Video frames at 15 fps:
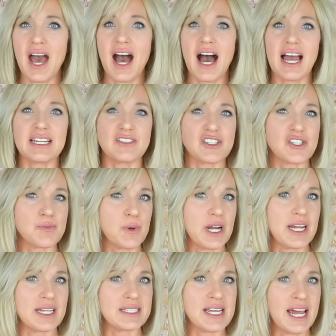I just
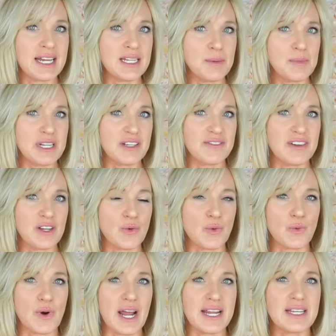spray a tiny bit of it
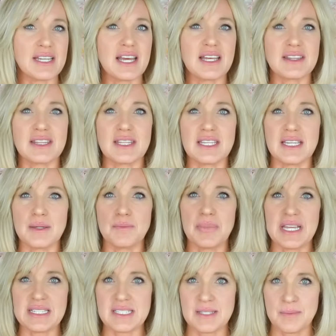right at the
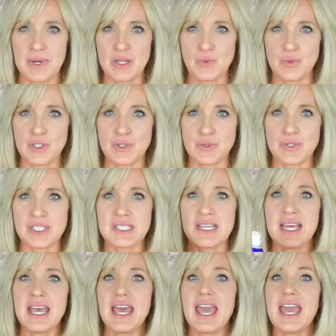base of my roots
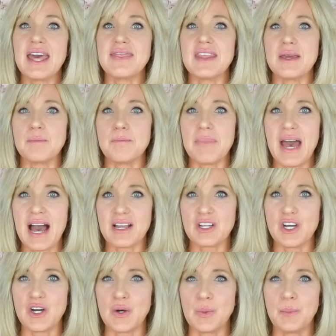and then back
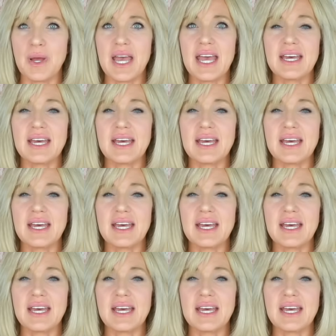home.